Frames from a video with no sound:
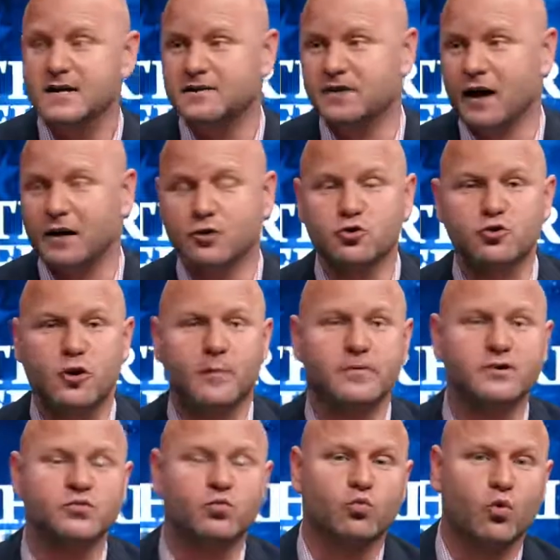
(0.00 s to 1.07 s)
Donald Trump
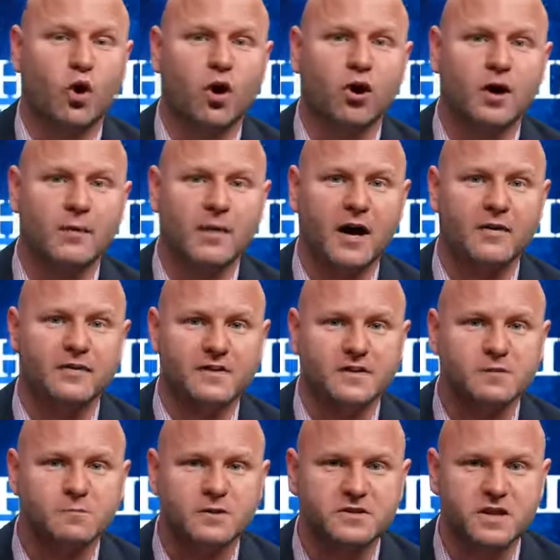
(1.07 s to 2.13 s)
is wrong about
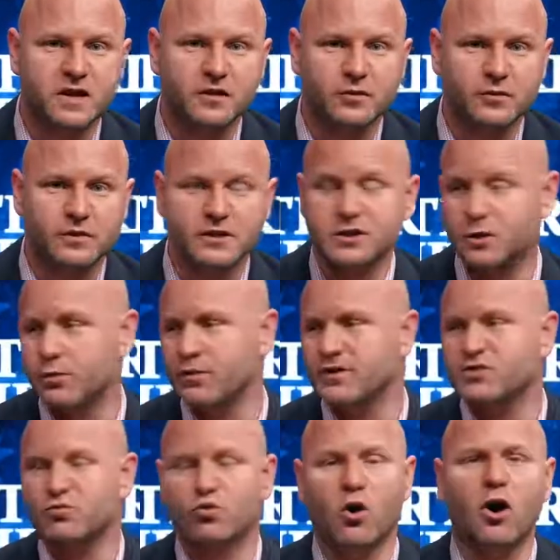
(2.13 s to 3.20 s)
this particular issue, or
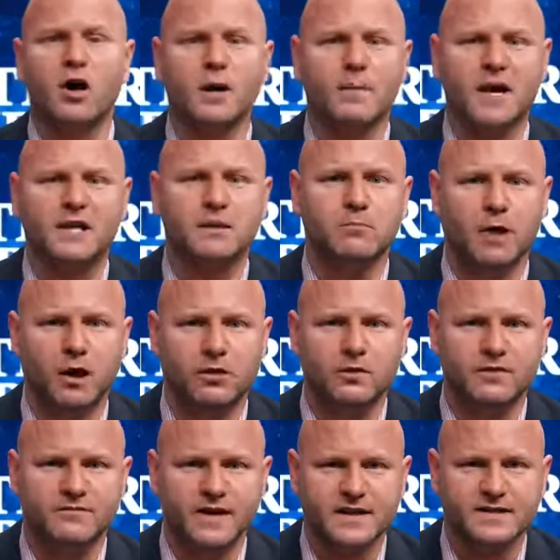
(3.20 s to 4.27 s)
he's wrong about the Mueller
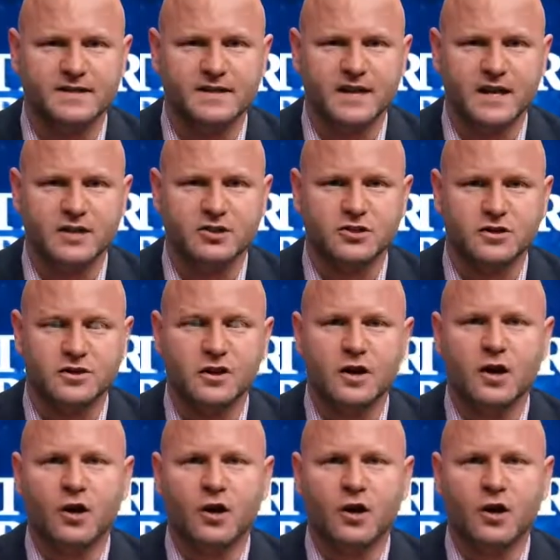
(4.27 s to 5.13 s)
investigation,